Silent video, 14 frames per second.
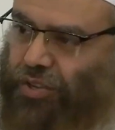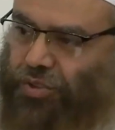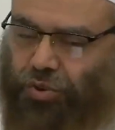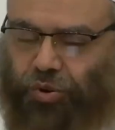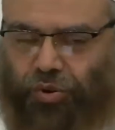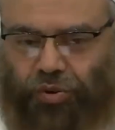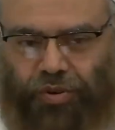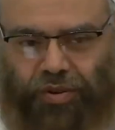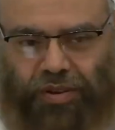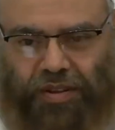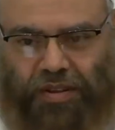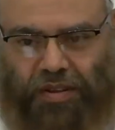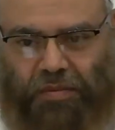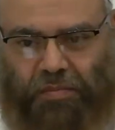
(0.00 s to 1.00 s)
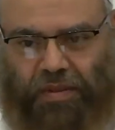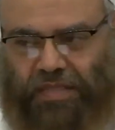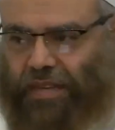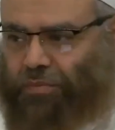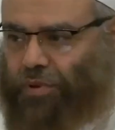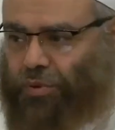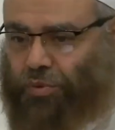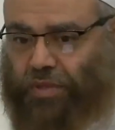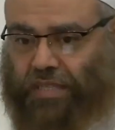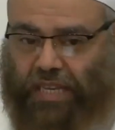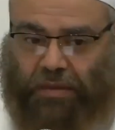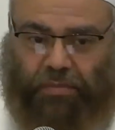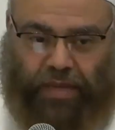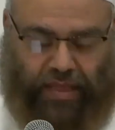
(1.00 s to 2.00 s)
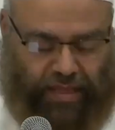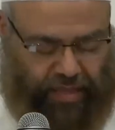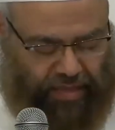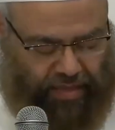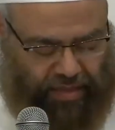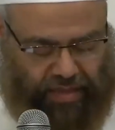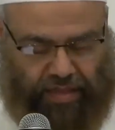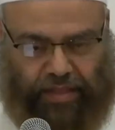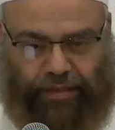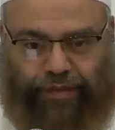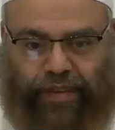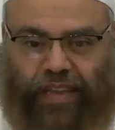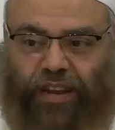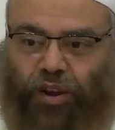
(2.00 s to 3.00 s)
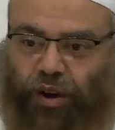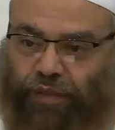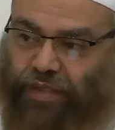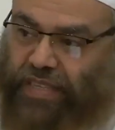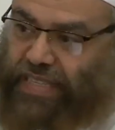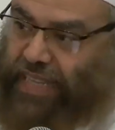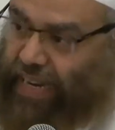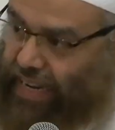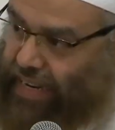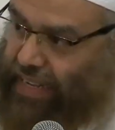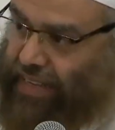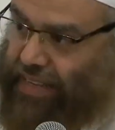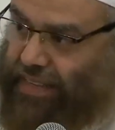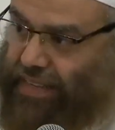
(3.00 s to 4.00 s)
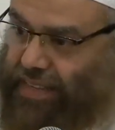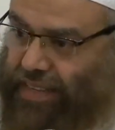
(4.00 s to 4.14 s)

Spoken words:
So, but someone would say, but the feel of the silk